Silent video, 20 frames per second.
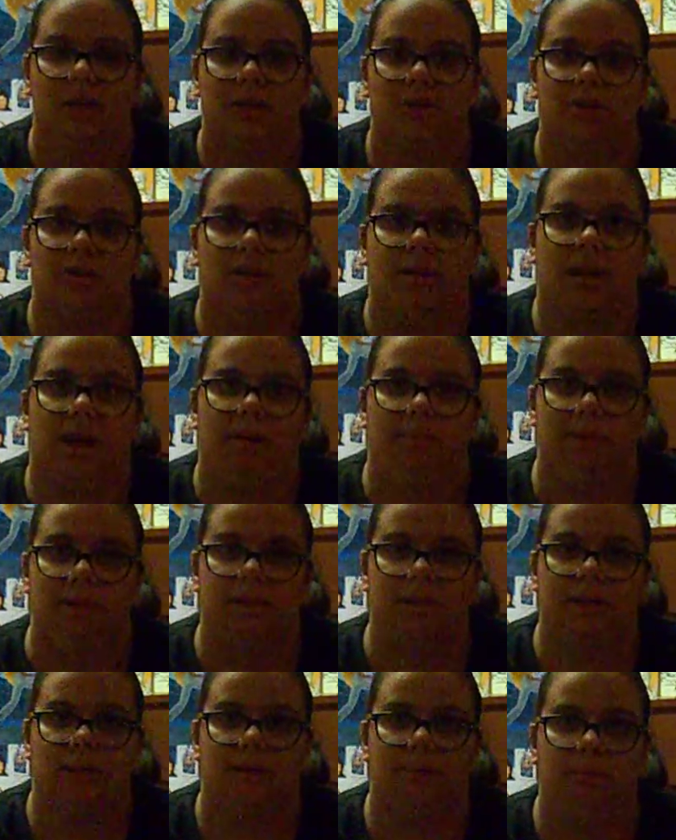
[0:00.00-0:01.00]
shit happen
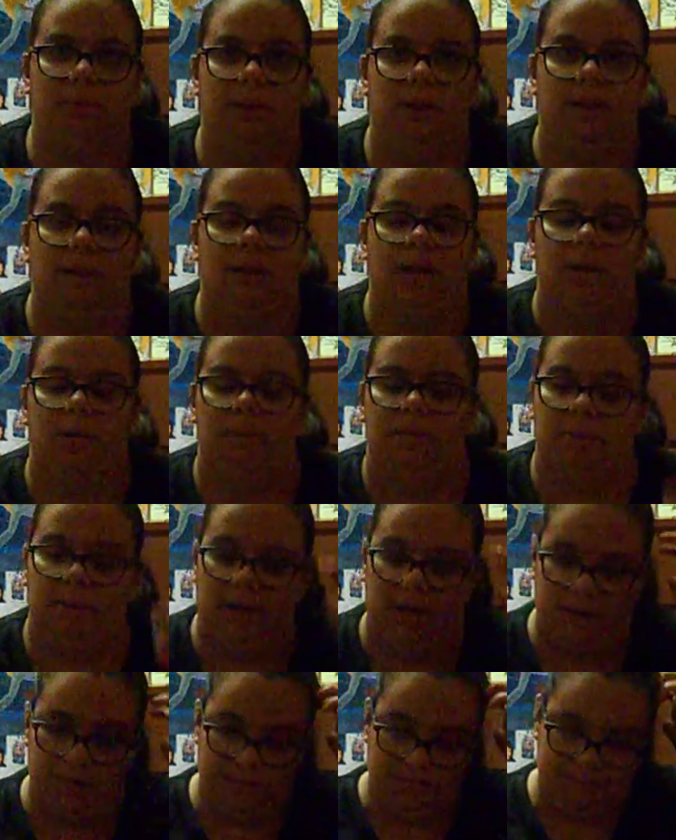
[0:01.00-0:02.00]
to him,
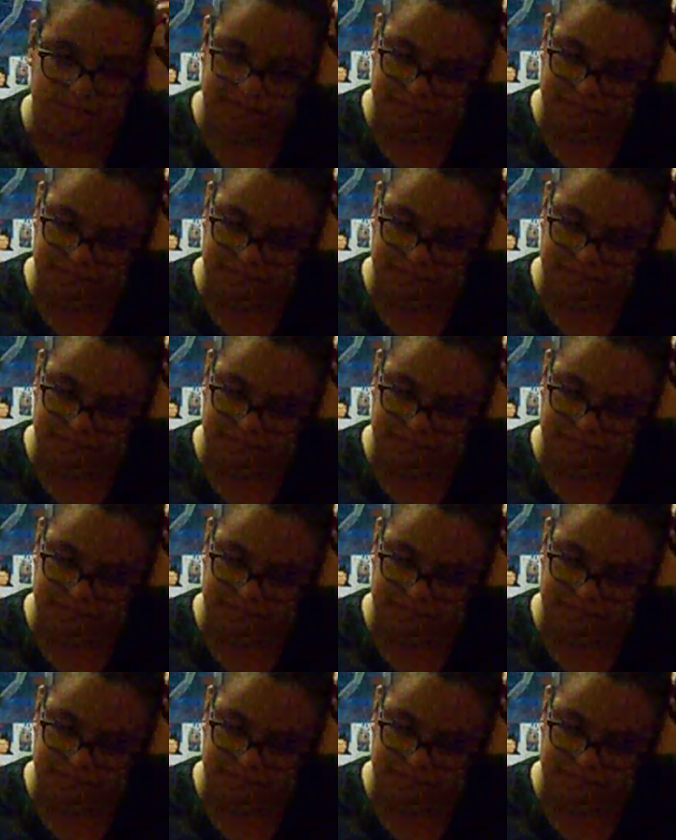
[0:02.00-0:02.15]
but